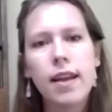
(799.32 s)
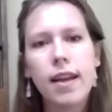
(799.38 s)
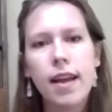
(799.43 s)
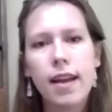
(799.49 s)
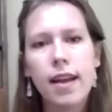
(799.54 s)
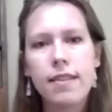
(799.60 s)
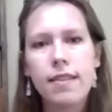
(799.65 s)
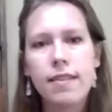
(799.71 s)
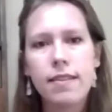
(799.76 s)

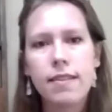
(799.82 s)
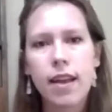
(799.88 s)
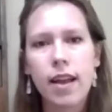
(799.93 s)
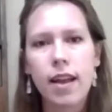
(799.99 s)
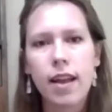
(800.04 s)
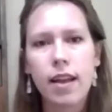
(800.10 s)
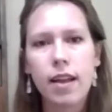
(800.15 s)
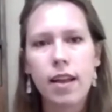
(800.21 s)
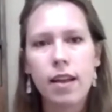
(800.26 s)
and
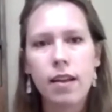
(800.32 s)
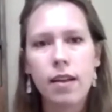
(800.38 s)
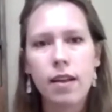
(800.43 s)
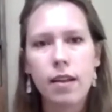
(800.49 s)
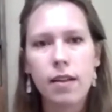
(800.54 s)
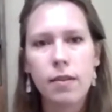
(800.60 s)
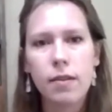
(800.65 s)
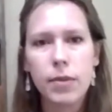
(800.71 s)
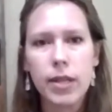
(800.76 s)
saying
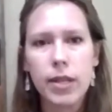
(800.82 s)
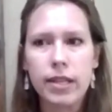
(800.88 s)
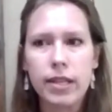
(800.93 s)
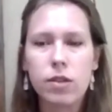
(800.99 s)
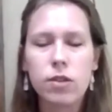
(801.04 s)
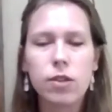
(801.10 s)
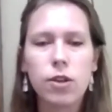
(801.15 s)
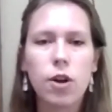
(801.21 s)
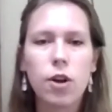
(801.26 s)

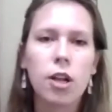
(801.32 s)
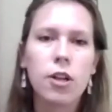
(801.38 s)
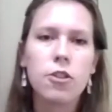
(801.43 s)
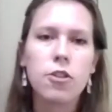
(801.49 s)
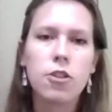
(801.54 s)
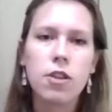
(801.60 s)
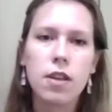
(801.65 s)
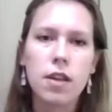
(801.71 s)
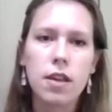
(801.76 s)
political
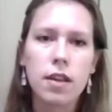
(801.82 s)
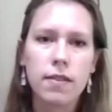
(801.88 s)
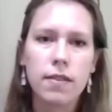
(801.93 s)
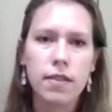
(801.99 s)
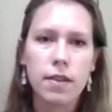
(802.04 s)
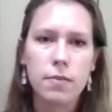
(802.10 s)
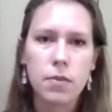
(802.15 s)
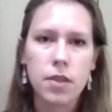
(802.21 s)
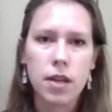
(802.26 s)
ecology is
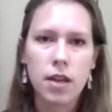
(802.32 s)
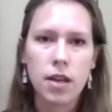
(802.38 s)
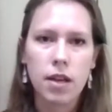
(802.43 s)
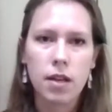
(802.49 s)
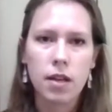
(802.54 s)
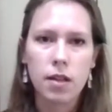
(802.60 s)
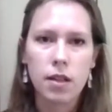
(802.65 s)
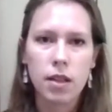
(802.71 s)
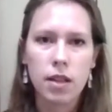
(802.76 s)

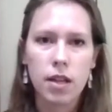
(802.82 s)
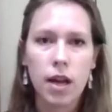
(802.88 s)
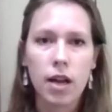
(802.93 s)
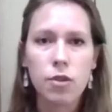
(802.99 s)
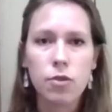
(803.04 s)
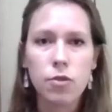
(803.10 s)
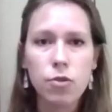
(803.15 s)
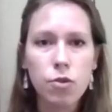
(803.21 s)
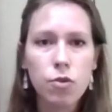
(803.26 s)
something that I
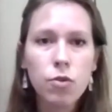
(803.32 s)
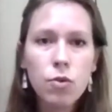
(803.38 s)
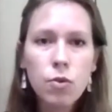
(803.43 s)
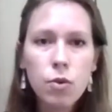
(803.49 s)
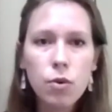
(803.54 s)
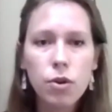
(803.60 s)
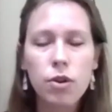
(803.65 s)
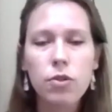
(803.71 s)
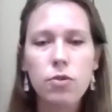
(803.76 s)
do
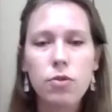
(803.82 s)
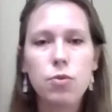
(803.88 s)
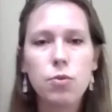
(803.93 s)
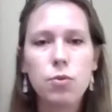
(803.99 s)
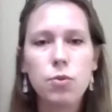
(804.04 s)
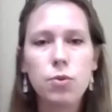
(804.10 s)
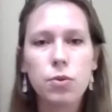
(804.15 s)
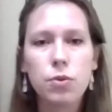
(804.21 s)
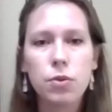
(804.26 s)
or a
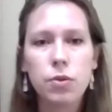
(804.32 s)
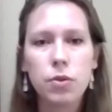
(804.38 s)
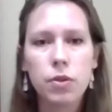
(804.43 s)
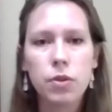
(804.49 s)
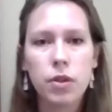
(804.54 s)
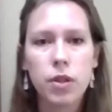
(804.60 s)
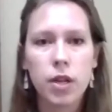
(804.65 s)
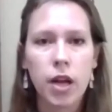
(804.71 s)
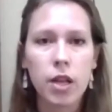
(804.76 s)
tool
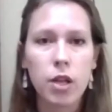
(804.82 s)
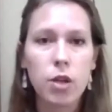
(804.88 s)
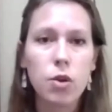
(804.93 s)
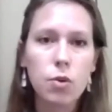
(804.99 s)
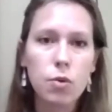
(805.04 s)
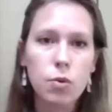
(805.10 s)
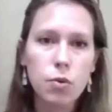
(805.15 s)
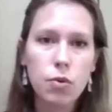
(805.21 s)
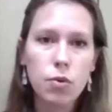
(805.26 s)
that I
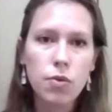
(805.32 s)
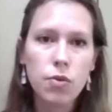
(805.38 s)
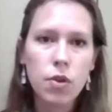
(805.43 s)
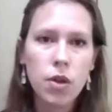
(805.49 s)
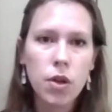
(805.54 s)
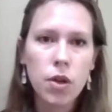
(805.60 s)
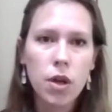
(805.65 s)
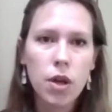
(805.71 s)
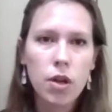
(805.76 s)
use.
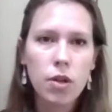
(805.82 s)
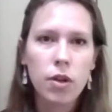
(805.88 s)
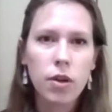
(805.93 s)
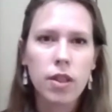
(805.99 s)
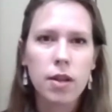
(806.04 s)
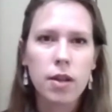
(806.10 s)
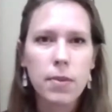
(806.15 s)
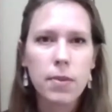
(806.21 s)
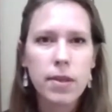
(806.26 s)
I
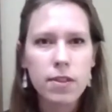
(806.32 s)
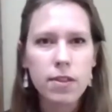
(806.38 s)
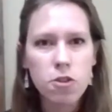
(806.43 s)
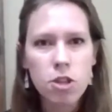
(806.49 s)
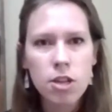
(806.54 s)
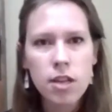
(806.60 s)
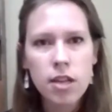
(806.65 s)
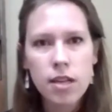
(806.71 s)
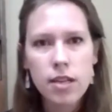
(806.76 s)
think
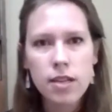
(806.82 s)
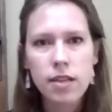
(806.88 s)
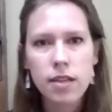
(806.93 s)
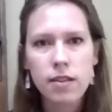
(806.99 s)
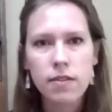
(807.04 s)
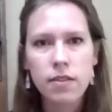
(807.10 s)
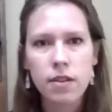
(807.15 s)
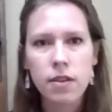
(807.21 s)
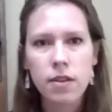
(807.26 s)
positioning it
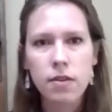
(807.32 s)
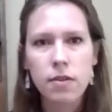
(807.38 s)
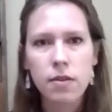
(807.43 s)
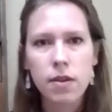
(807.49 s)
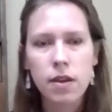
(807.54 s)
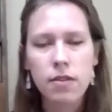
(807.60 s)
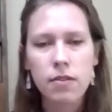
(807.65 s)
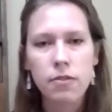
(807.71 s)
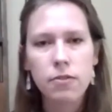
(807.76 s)
as
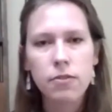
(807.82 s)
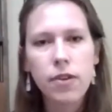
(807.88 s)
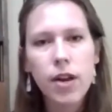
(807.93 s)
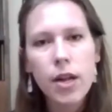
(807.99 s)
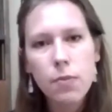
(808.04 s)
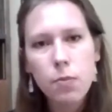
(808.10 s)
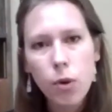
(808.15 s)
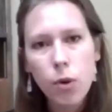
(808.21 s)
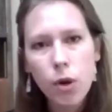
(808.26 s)
a
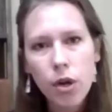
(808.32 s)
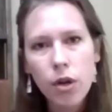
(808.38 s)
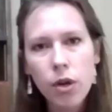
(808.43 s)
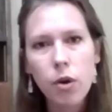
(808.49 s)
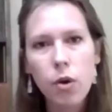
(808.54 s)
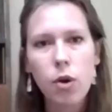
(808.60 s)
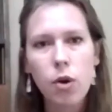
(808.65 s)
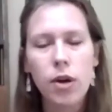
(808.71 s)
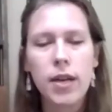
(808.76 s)
framework
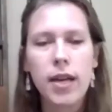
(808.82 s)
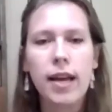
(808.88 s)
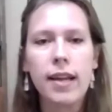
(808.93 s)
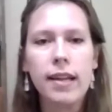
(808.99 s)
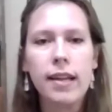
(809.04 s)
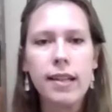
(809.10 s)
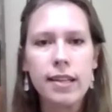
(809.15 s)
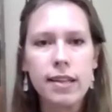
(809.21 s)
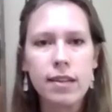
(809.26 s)
or an
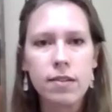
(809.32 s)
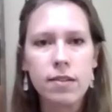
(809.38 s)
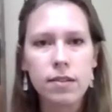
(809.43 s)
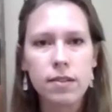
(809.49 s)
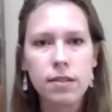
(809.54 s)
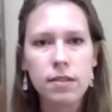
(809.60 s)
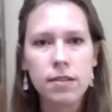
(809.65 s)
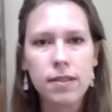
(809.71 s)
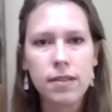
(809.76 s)

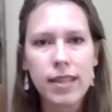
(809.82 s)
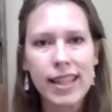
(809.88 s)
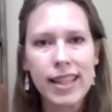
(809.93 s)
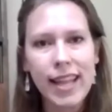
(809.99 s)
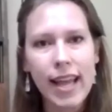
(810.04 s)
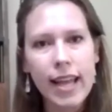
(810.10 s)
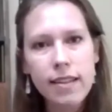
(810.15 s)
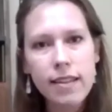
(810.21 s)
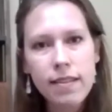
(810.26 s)
analytical
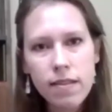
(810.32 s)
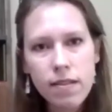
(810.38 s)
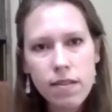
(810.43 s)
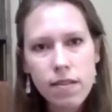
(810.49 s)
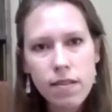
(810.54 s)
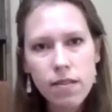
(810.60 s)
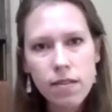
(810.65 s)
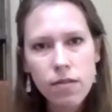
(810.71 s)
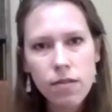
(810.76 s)

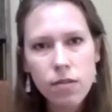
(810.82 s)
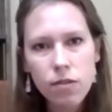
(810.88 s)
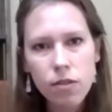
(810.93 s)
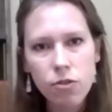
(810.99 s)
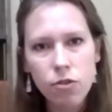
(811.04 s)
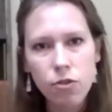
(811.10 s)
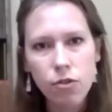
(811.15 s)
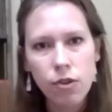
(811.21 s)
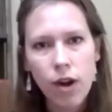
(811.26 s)
lens to
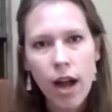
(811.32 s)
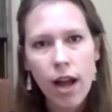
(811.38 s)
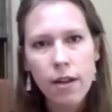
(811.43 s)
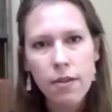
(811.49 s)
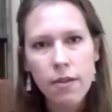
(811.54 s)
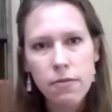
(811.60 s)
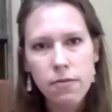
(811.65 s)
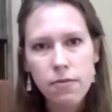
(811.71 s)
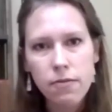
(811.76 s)
drive